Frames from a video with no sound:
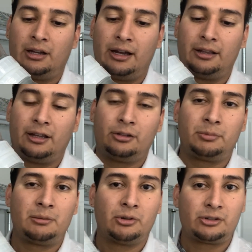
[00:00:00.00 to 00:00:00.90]
And that's
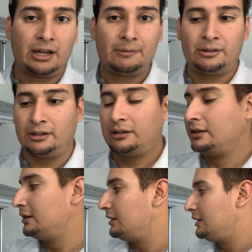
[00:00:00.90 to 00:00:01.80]
pretty much everything.
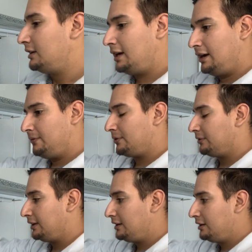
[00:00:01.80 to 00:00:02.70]

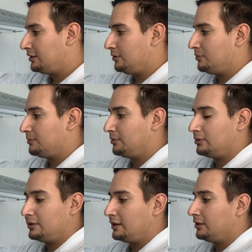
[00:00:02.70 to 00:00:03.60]
From there, you move on
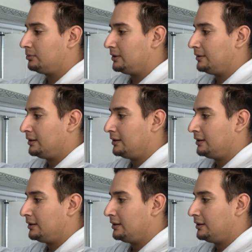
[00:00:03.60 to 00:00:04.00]
to the next one.